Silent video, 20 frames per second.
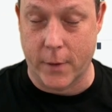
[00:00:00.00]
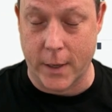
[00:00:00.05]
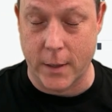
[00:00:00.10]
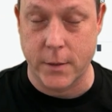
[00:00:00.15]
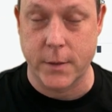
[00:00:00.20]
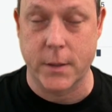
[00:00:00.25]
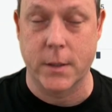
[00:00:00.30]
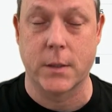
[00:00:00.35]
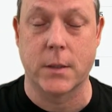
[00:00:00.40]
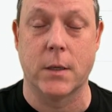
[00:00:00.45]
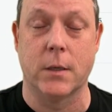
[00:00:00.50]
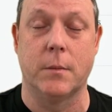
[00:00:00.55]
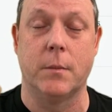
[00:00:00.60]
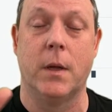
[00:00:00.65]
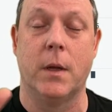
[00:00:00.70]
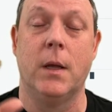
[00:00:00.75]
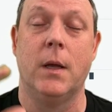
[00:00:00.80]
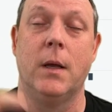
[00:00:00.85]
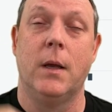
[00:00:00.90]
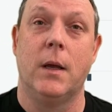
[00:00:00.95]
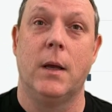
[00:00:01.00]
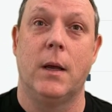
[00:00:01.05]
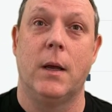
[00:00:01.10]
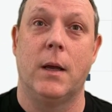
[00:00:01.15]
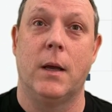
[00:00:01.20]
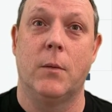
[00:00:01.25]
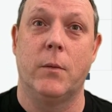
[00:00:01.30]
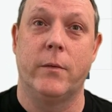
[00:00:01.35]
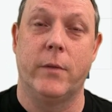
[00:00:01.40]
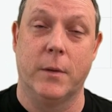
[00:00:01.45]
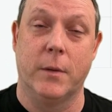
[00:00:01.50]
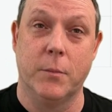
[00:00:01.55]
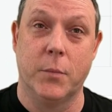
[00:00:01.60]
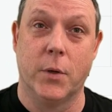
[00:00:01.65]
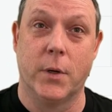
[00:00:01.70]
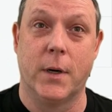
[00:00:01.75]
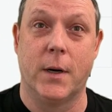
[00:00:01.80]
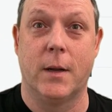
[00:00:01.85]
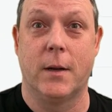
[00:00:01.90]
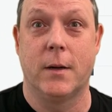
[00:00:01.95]
file system, and we've
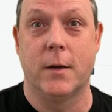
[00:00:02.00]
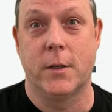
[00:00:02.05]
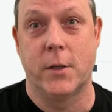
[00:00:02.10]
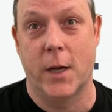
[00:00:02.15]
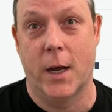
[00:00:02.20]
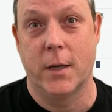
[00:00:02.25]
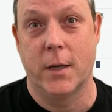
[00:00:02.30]
input it into